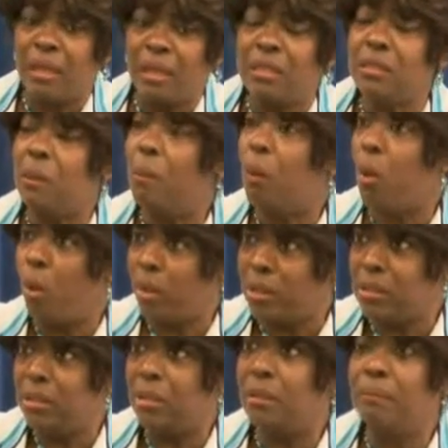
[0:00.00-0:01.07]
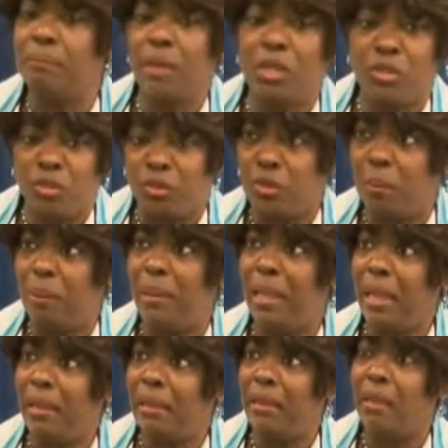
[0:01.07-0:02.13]
it's important to make sure you're
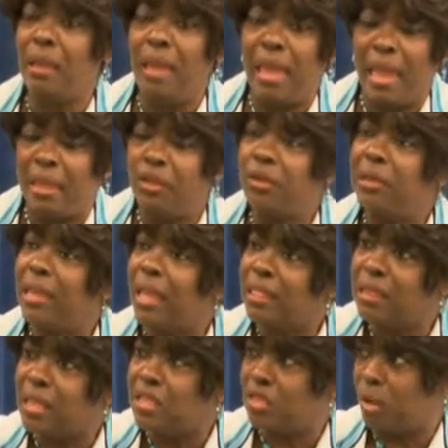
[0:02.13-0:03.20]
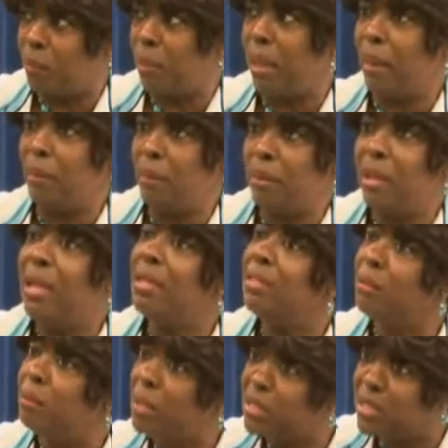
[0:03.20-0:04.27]
planning and you get things on paper.
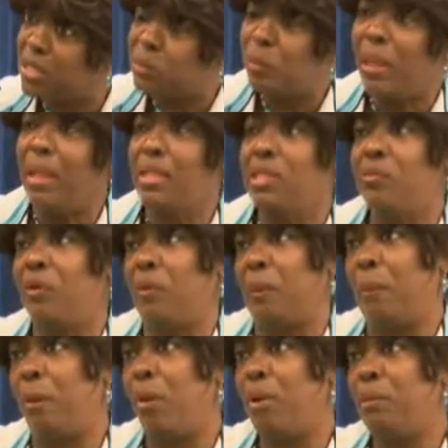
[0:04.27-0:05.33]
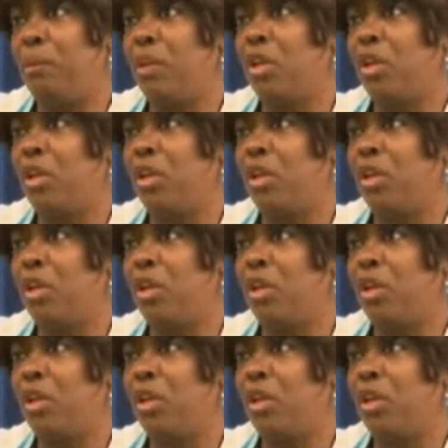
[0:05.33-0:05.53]
The business plan is very important